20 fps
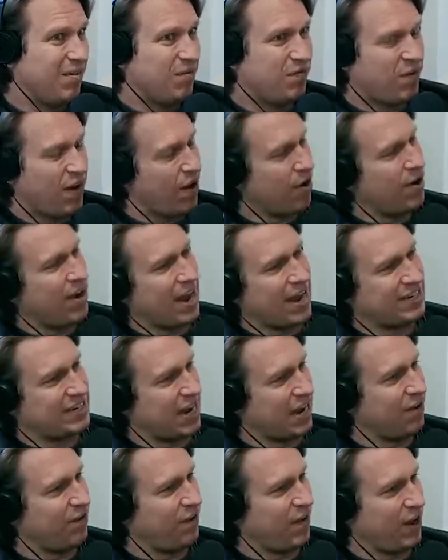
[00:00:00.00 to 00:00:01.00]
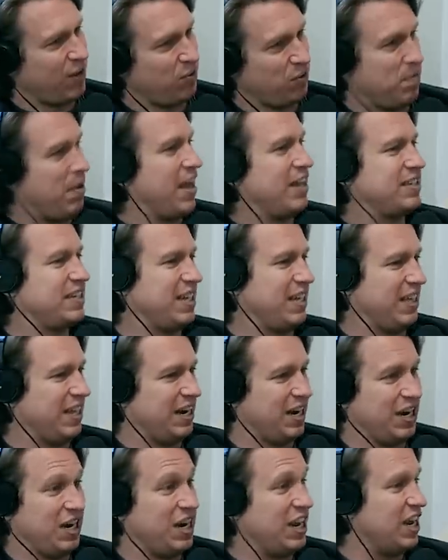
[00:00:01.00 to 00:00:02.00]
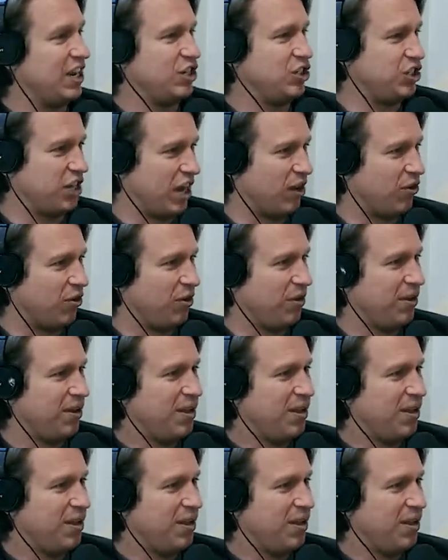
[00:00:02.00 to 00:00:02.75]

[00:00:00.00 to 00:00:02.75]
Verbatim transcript: very identified with masculinity in general.